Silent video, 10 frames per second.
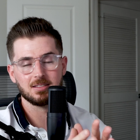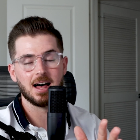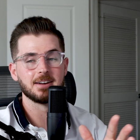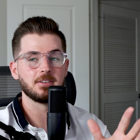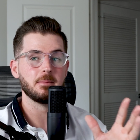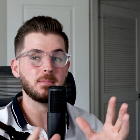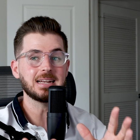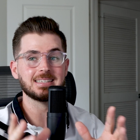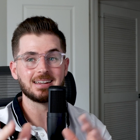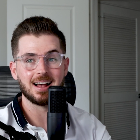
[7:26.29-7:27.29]
a lot of
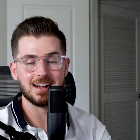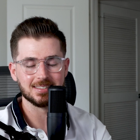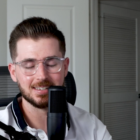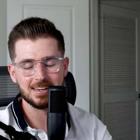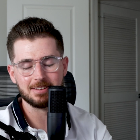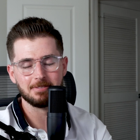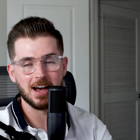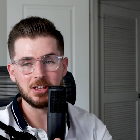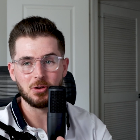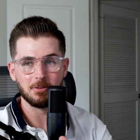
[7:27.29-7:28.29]
amazing content and value